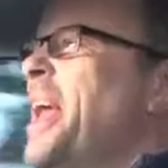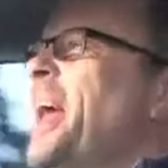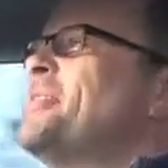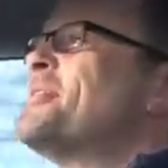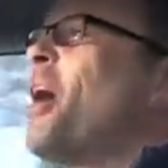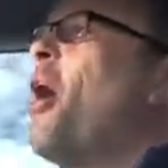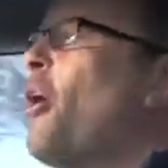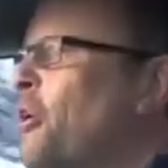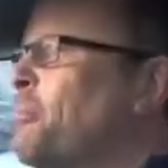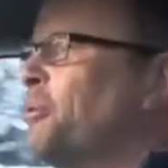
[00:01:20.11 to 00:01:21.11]
This is a
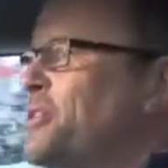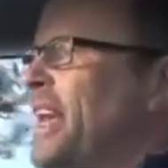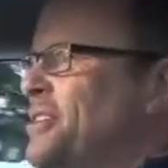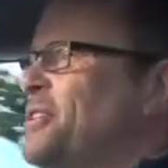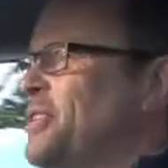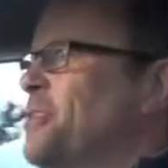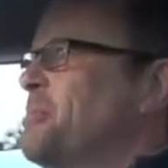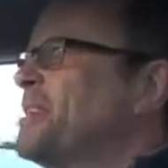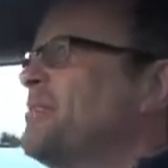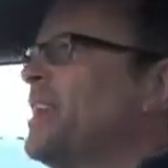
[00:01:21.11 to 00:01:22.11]
horrible test to do,
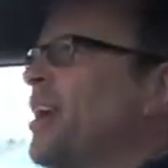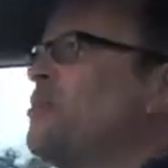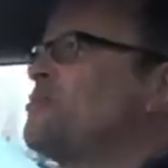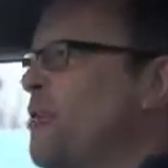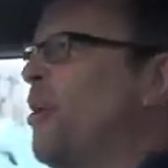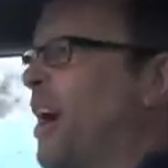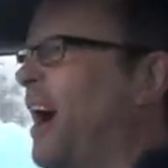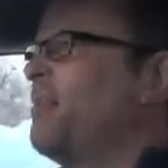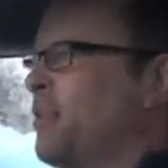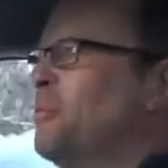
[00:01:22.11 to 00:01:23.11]
because if it goes wrong,
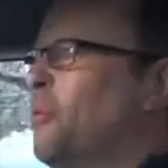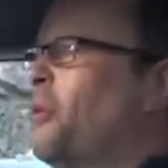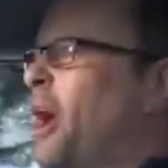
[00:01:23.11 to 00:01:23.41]
I've got to walk